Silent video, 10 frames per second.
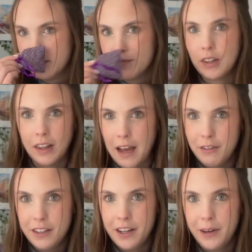
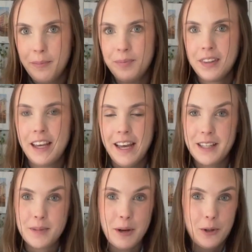lavender. It
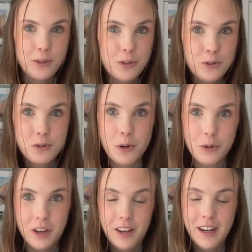smells so
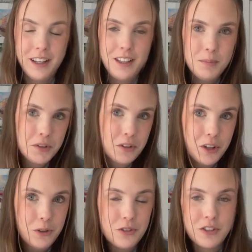good and it keeps your
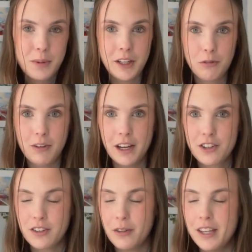clothes smelling
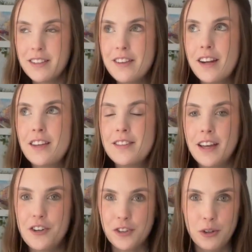fresh. So this is an
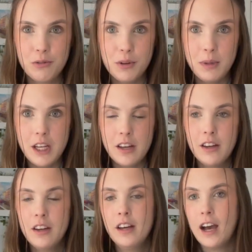essential for me.
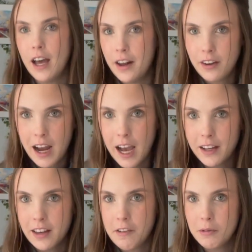Another hack
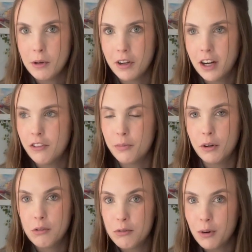that I've spoken of
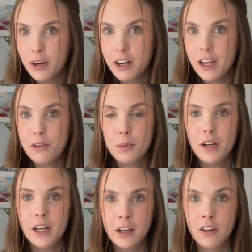before is
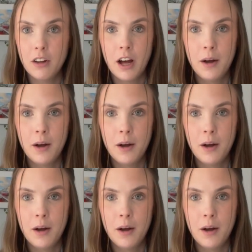putting